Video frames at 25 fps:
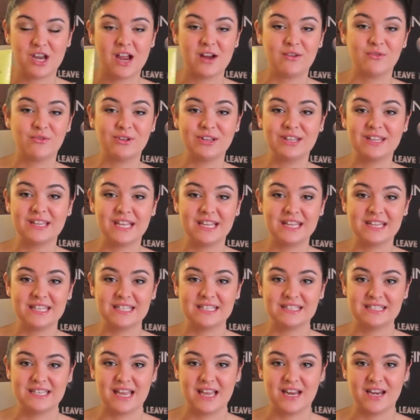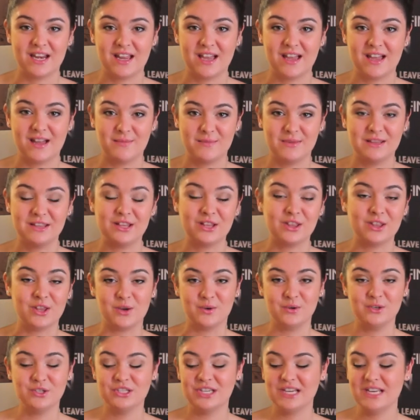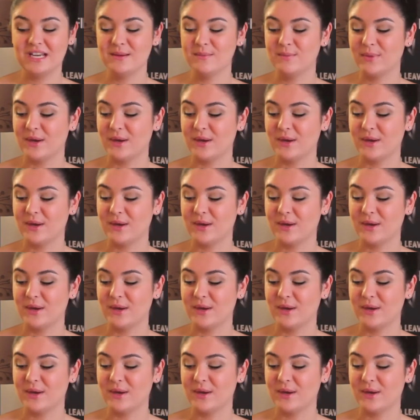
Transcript: I really like the scent um, in the lotion,